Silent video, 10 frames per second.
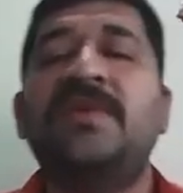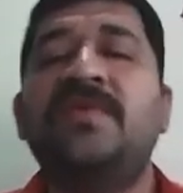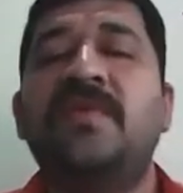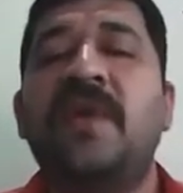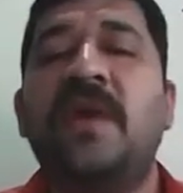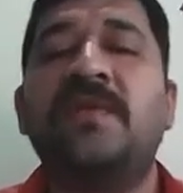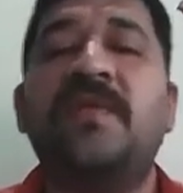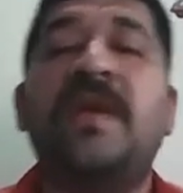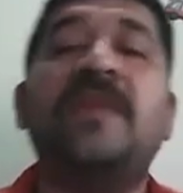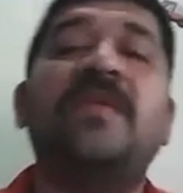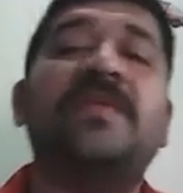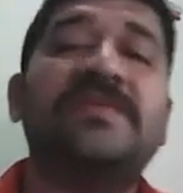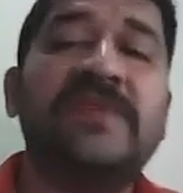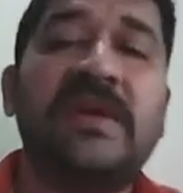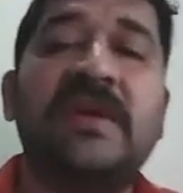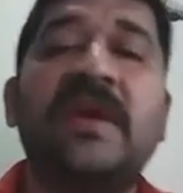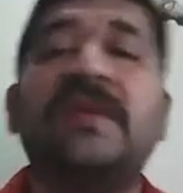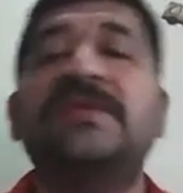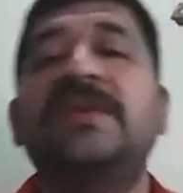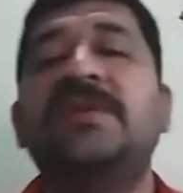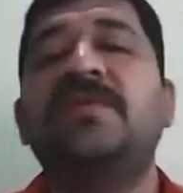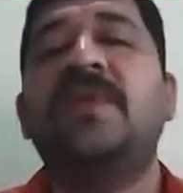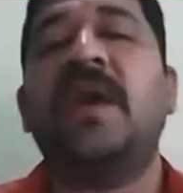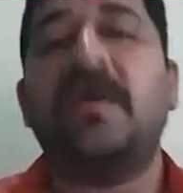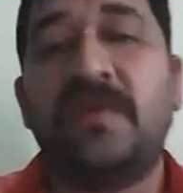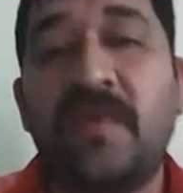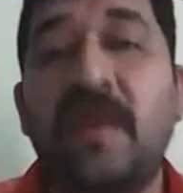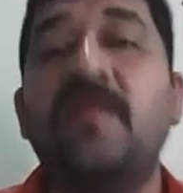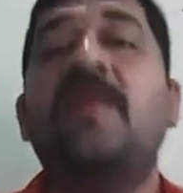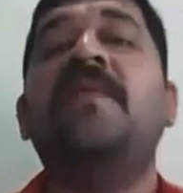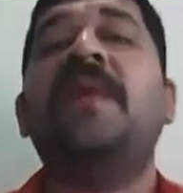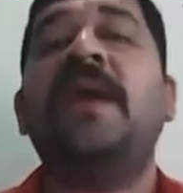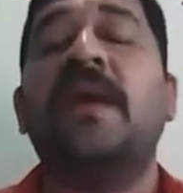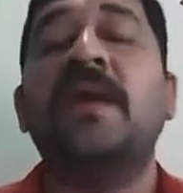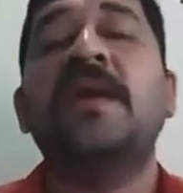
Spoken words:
should have the value of c, and c should have the value of a.